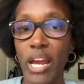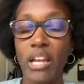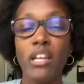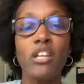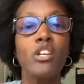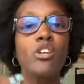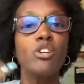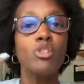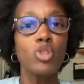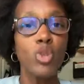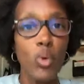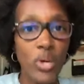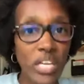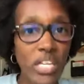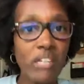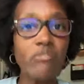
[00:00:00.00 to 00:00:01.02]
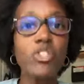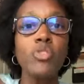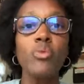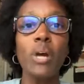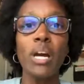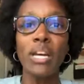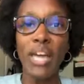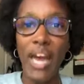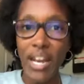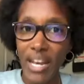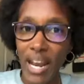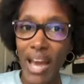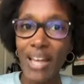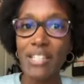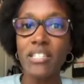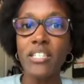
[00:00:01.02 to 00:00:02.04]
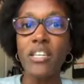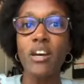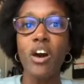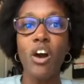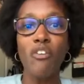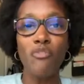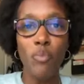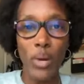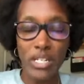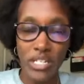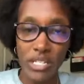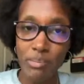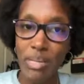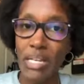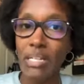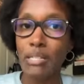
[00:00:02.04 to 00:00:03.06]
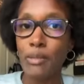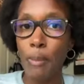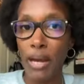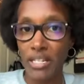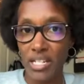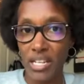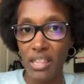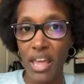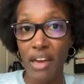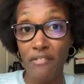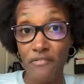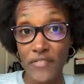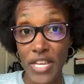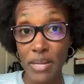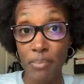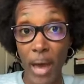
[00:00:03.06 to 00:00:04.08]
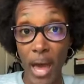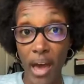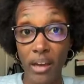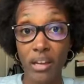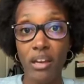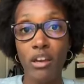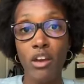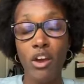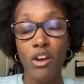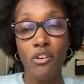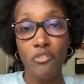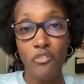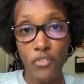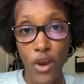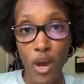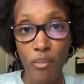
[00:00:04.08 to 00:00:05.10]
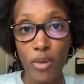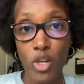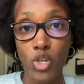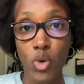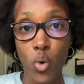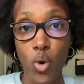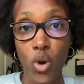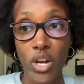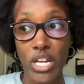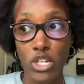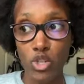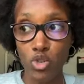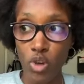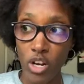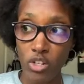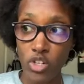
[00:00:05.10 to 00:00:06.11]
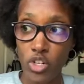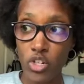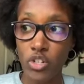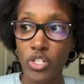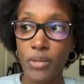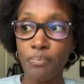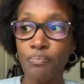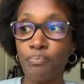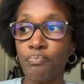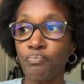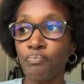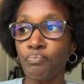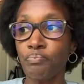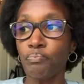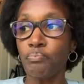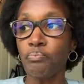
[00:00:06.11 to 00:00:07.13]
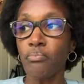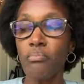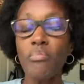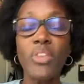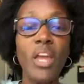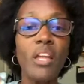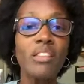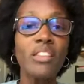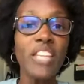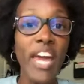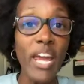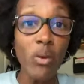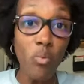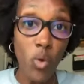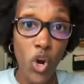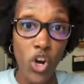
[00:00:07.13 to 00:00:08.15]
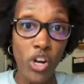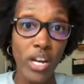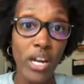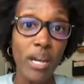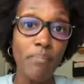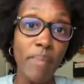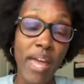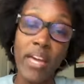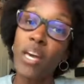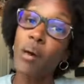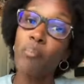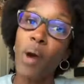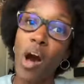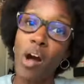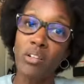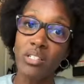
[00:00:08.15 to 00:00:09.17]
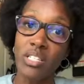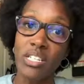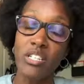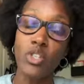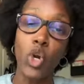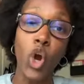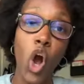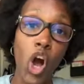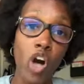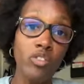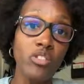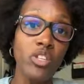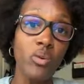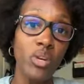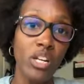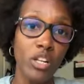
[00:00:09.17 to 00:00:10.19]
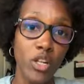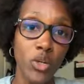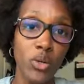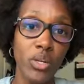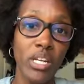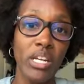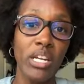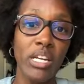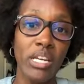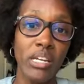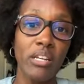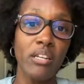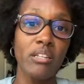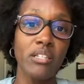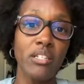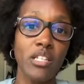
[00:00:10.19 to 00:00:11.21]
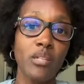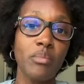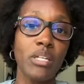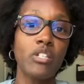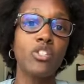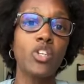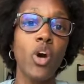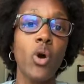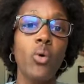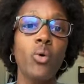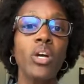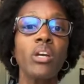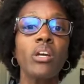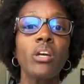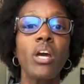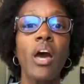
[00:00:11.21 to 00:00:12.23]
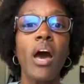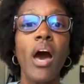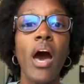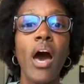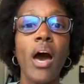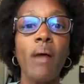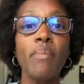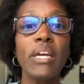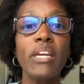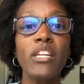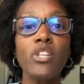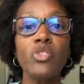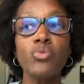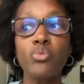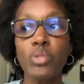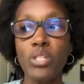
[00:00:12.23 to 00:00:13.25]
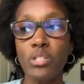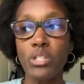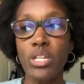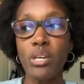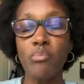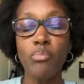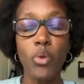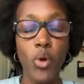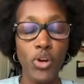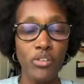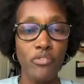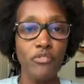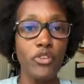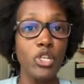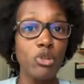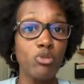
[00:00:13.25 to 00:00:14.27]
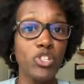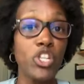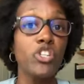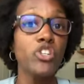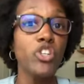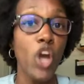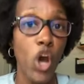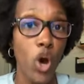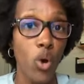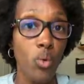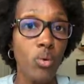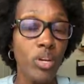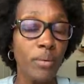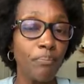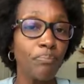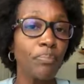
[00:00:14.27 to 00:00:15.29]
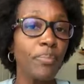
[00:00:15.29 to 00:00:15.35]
right? So it gives you, again, an idea of when to be expecting that feedback from your instructors. Late work and makeup policies are also included in a syllabus. So it is really important for you to know